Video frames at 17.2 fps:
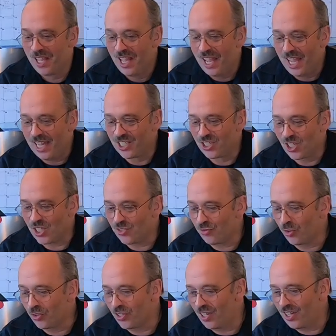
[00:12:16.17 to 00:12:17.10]
And just
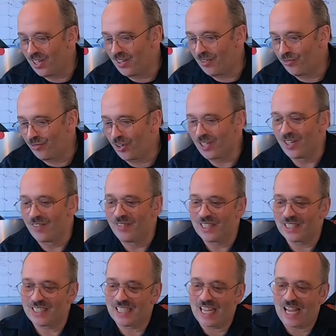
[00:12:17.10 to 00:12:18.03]
for the fun of
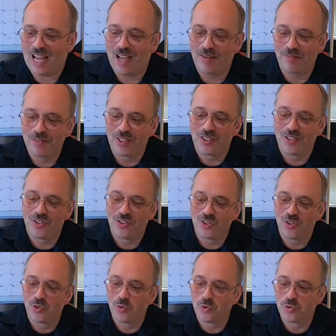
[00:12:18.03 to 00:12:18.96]
it, I'm gonna
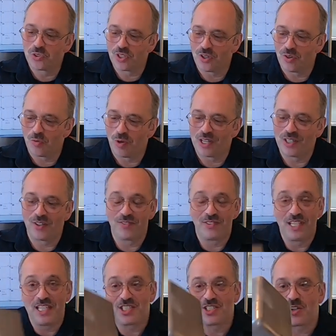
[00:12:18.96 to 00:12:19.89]
use one of
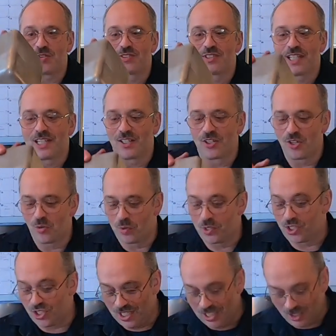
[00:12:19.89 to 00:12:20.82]
these containers
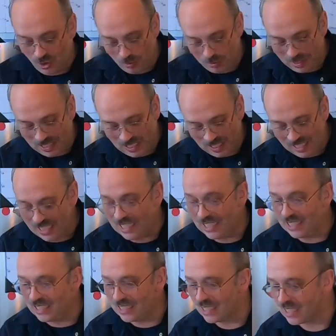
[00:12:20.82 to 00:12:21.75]
which need to be
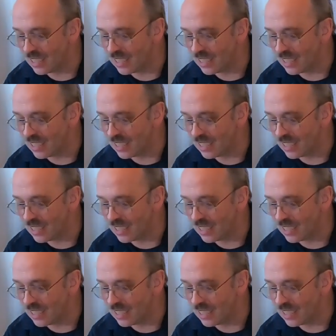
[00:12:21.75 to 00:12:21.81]
cleaned.